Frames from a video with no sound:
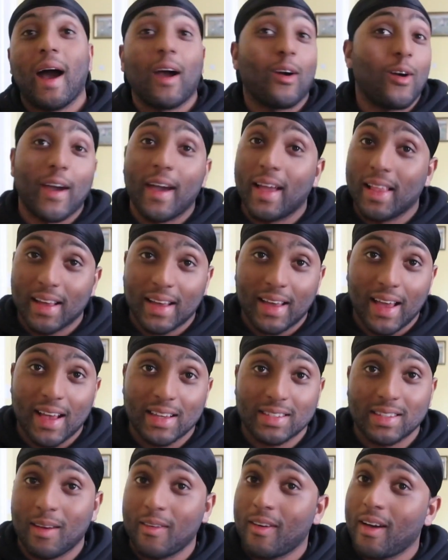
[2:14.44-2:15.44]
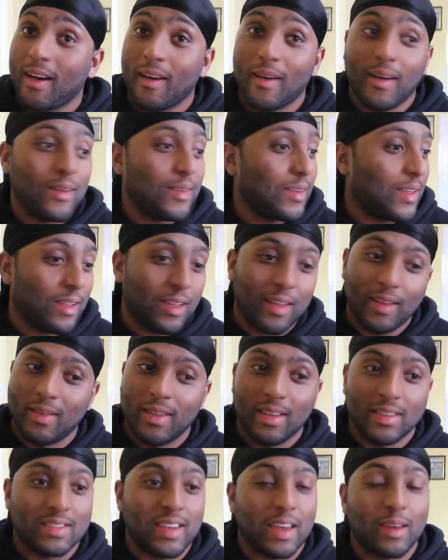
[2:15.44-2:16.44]
I got hella gas. In
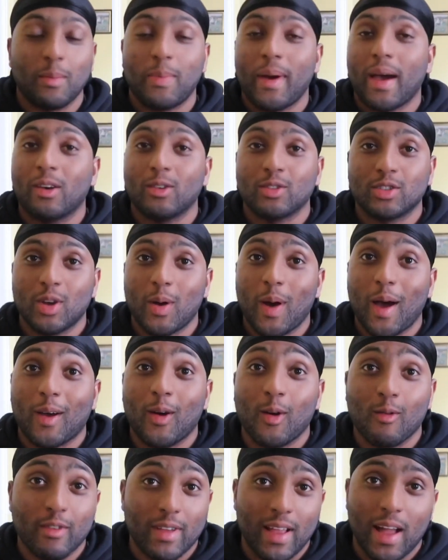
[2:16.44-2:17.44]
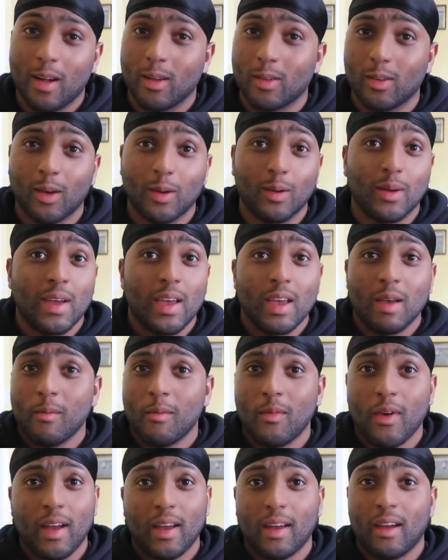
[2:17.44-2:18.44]
the second pack or so, I got Ronaldo.
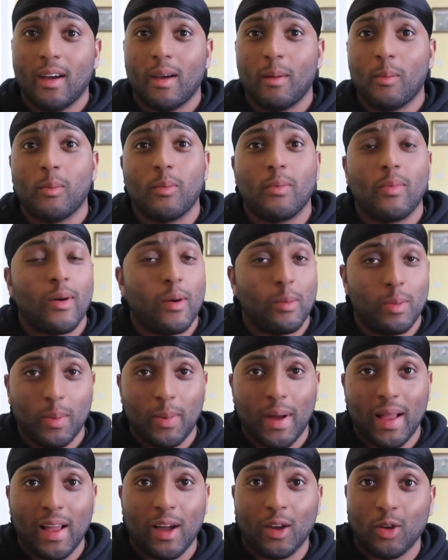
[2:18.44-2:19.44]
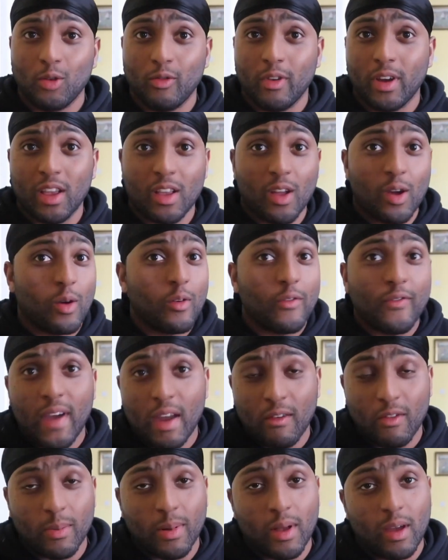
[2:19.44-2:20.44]
Probably by now you already know,
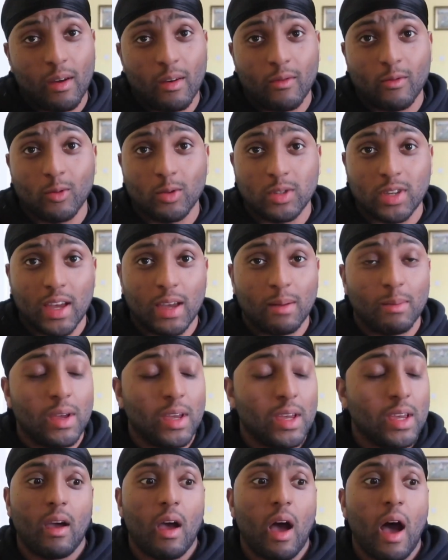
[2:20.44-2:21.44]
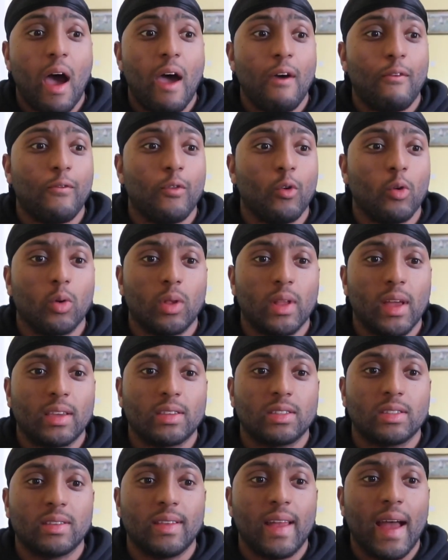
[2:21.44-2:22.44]
favourite player of all time. I thought
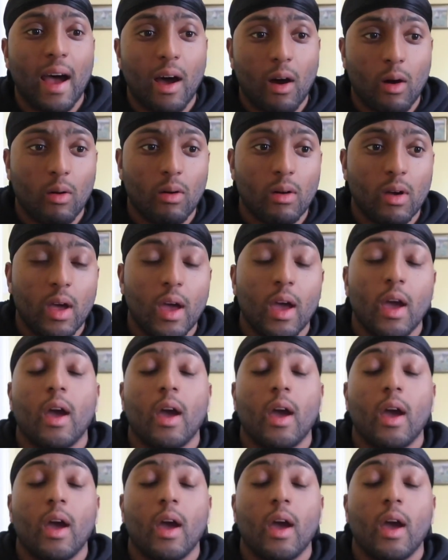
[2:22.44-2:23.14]
let's now